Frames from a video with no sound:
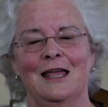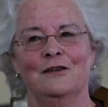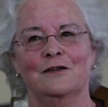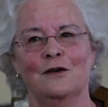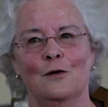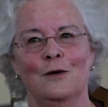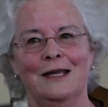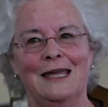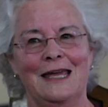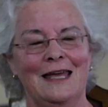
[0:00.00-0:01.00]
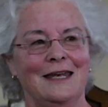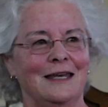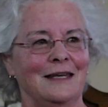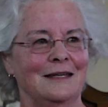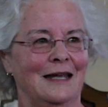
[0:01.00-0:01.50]
So again,
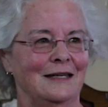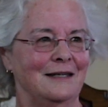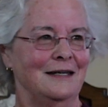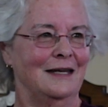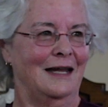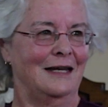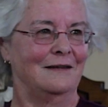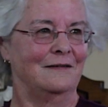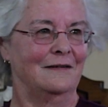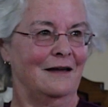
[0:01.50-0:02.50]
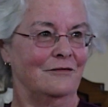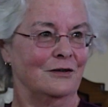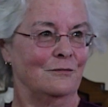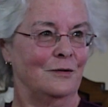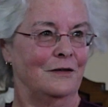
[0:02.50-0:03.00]
in
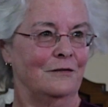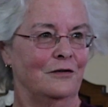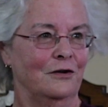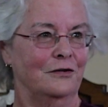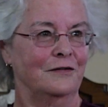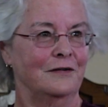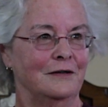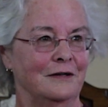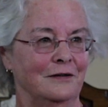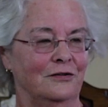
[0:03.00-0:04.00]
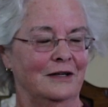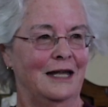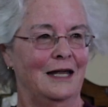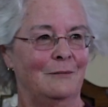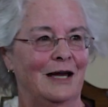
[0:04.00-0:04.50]
1997, when the first edition
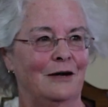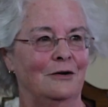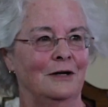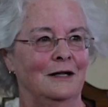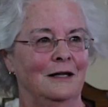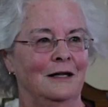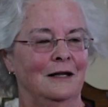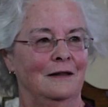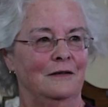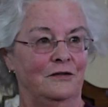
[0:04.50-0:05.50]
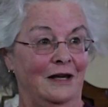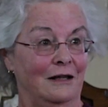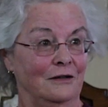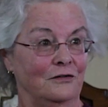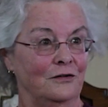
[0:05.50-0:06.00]
came out, the
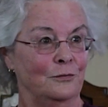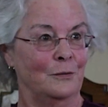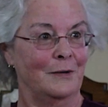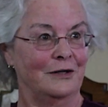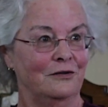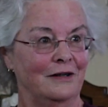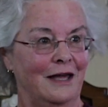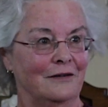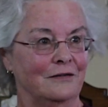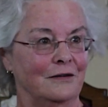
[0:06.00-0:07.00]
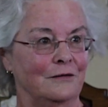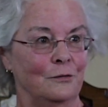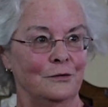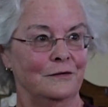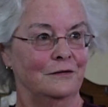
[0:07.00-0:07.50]
challenges were much less because
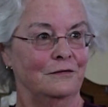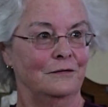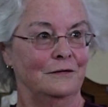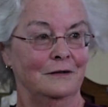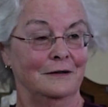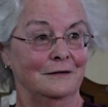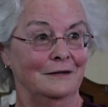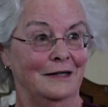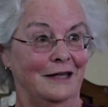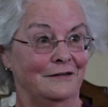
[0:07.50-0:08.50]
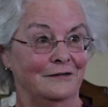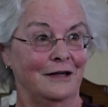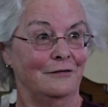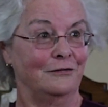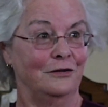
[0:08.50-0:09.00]
there was less
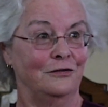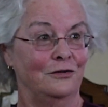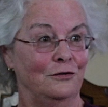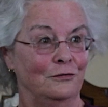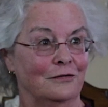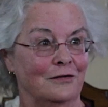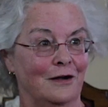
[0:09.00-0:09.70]
stuff to choose from.